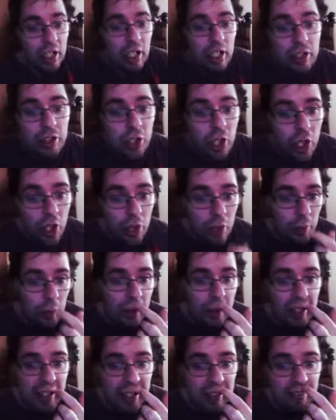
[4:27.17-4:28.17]
So
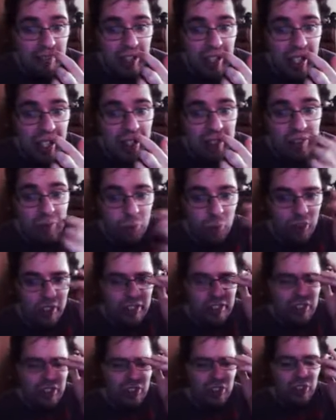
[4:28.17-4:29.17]
if you guys want
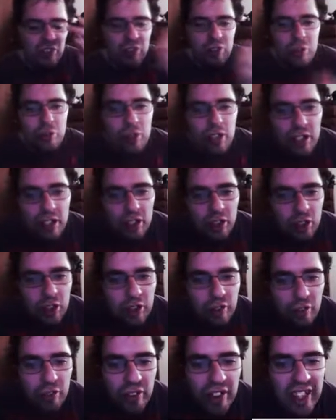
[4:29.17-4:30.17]
to look
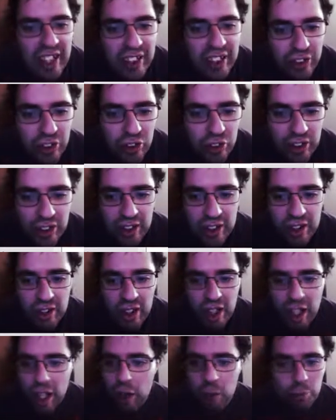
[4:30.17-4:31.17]
through these, you
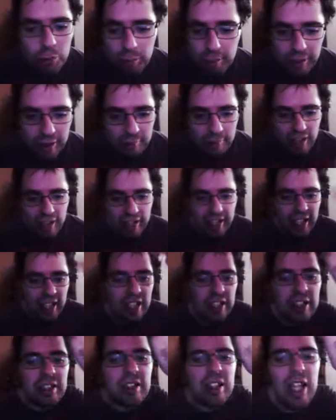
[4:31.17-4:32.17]
of being my
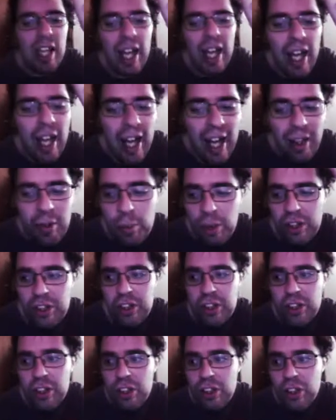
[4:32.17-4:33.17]
guest, I want
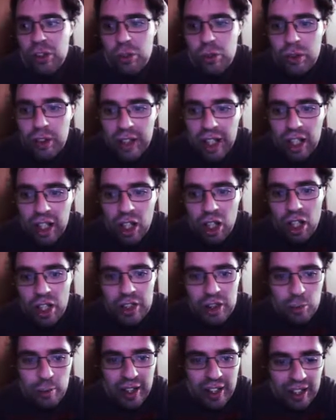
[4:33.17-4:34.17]
to get on
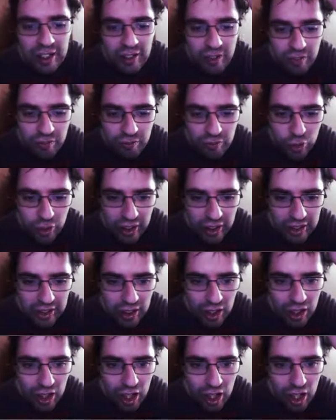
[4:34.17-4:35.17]
so we can focus
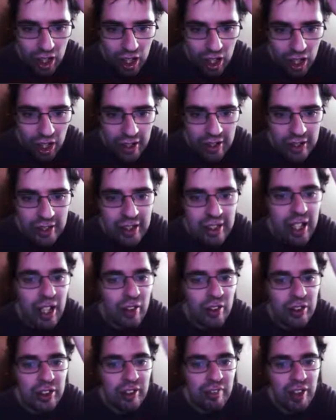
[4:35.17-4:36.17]
on the
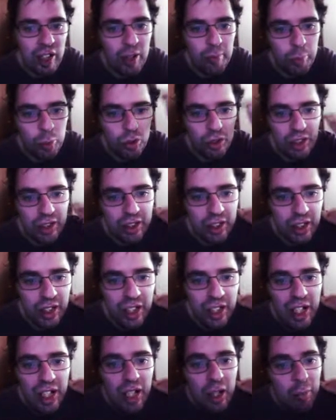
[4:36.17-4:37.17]
other stuff that are important.
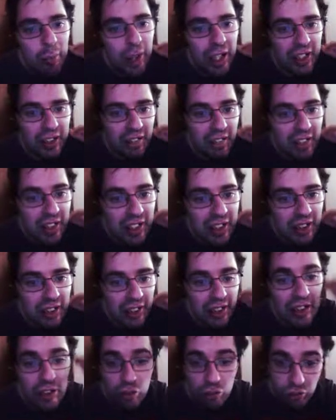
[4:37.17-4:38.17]
But this
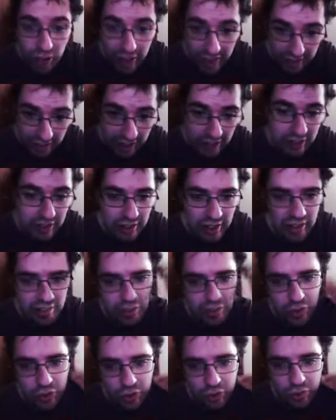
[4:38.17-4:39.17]
is a great list. If
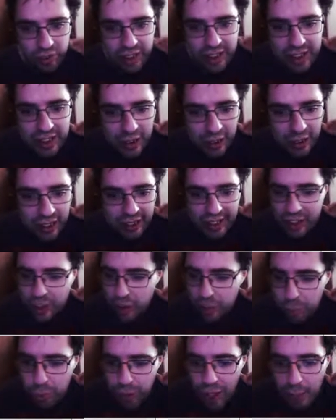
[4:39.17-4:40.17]
you need something like this, you
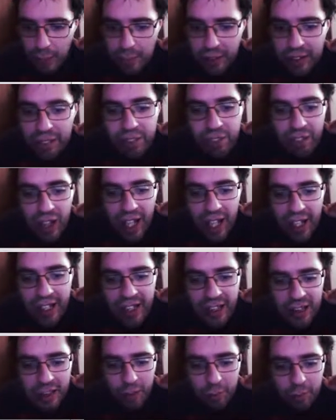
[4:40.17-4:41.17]
can probably find
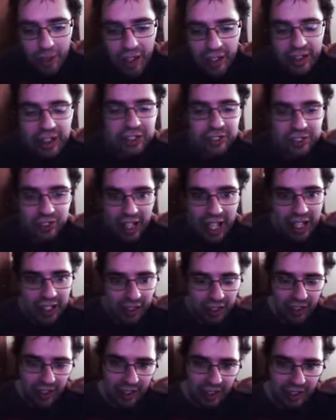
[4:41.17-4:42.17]
a list like
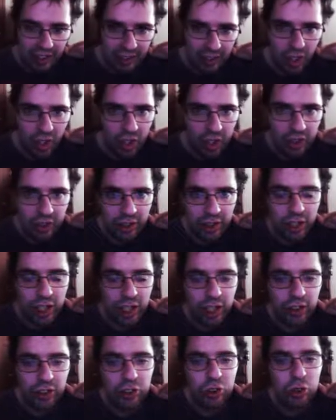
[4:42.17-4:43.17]
this on
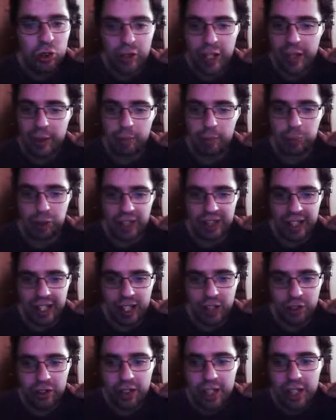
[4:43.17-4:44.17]
Google they can print
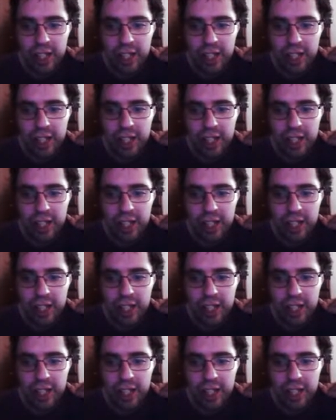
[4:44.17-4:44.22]
out.